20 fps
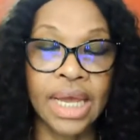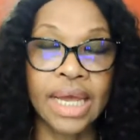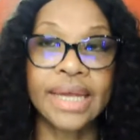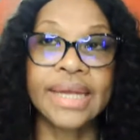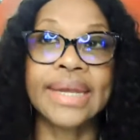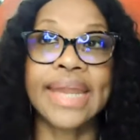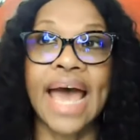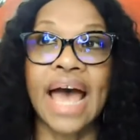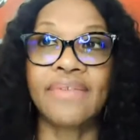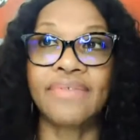
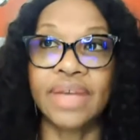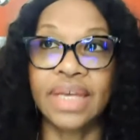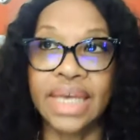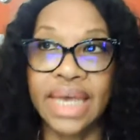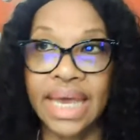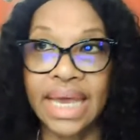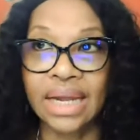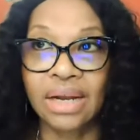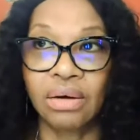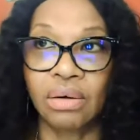
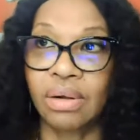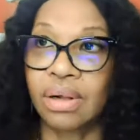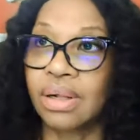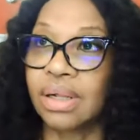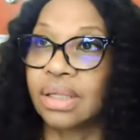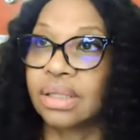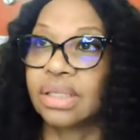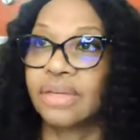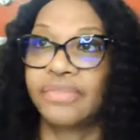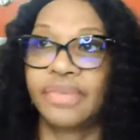navigate
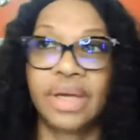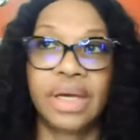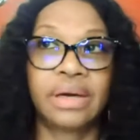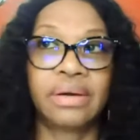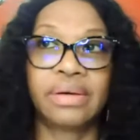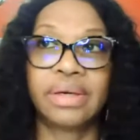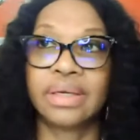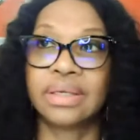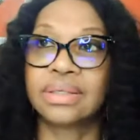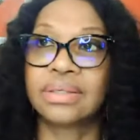all the
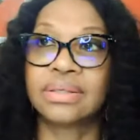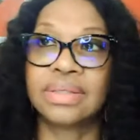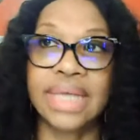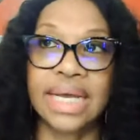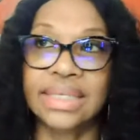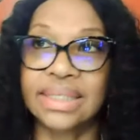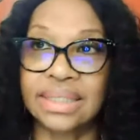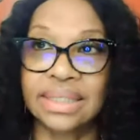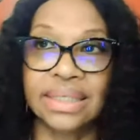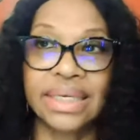various
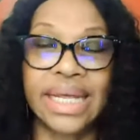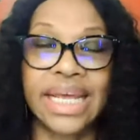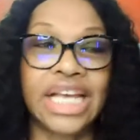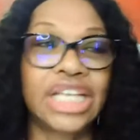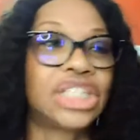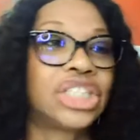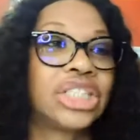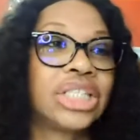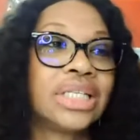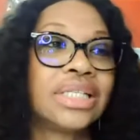
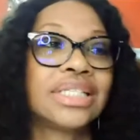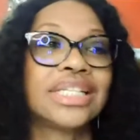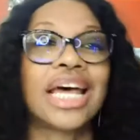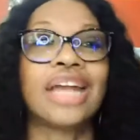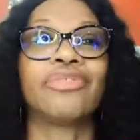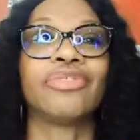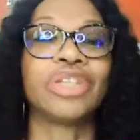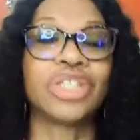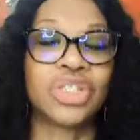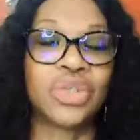destinations
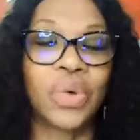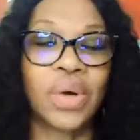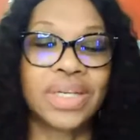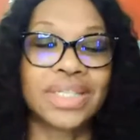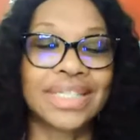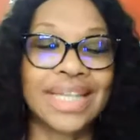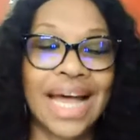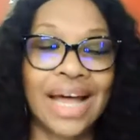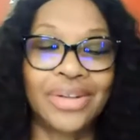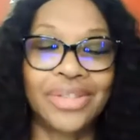and
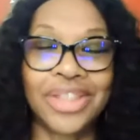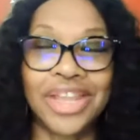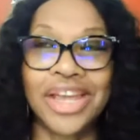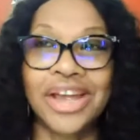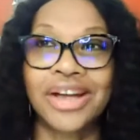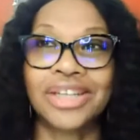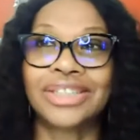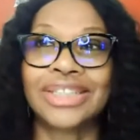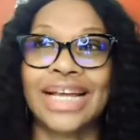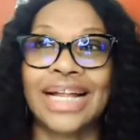resorts out
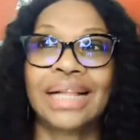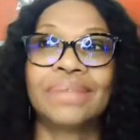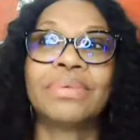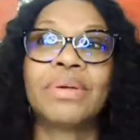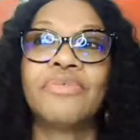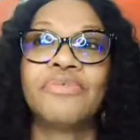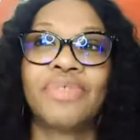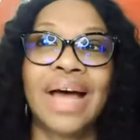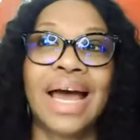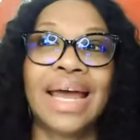there to help
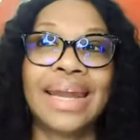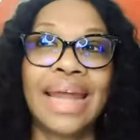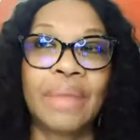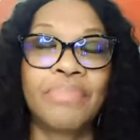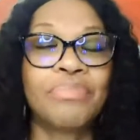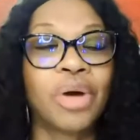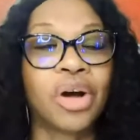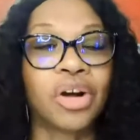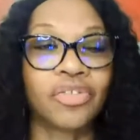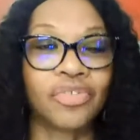them find
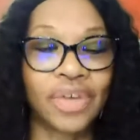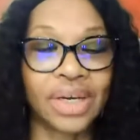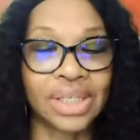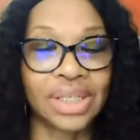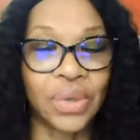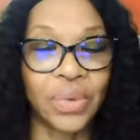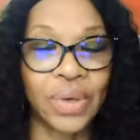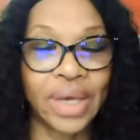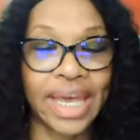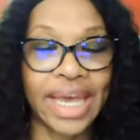that
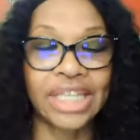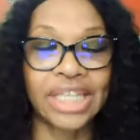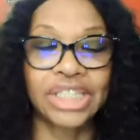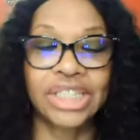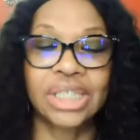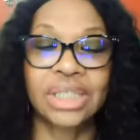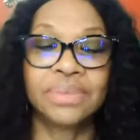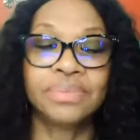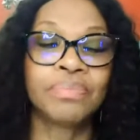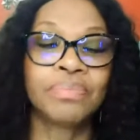perfect
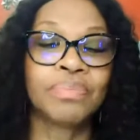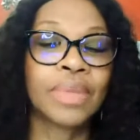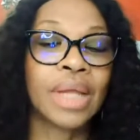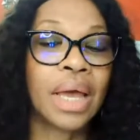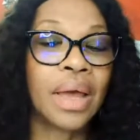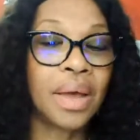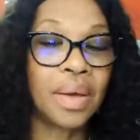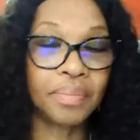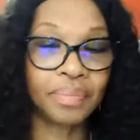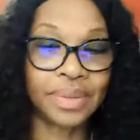location,
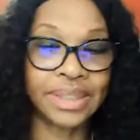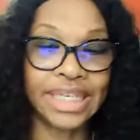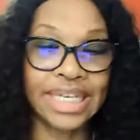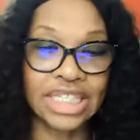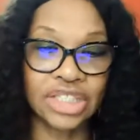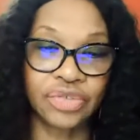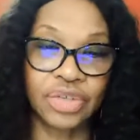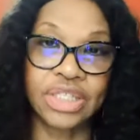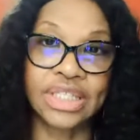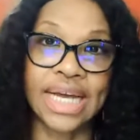
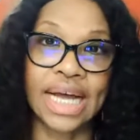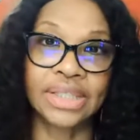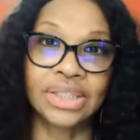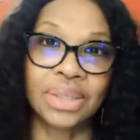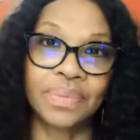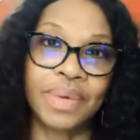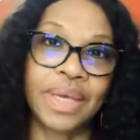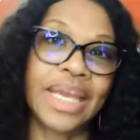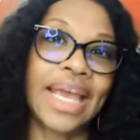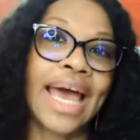please reach out
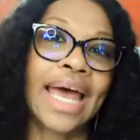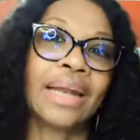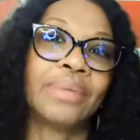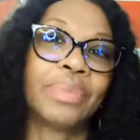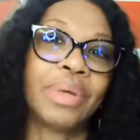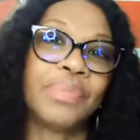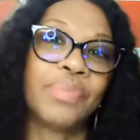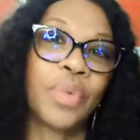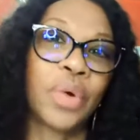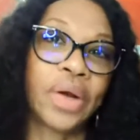to me, and I'll
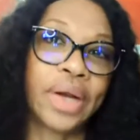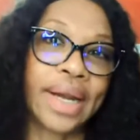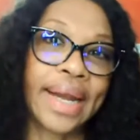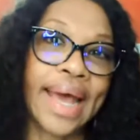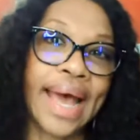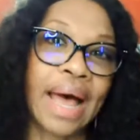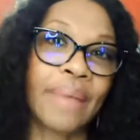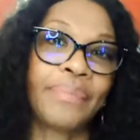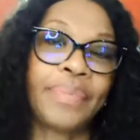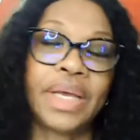be more than
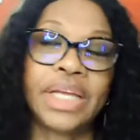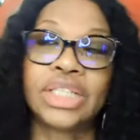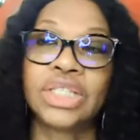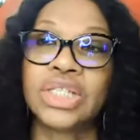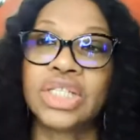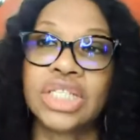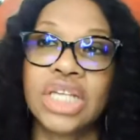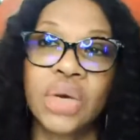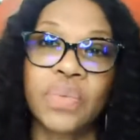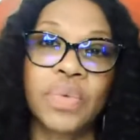happy
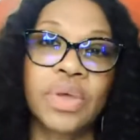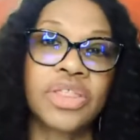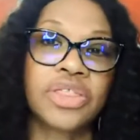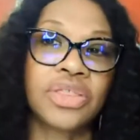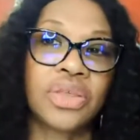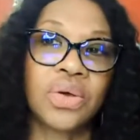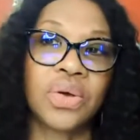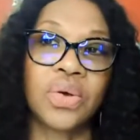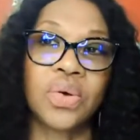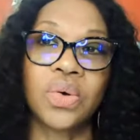to sit
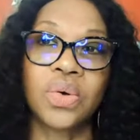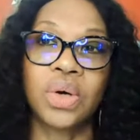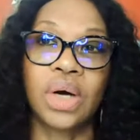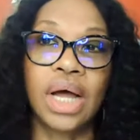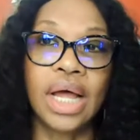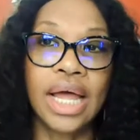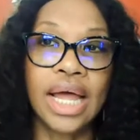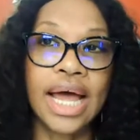with you,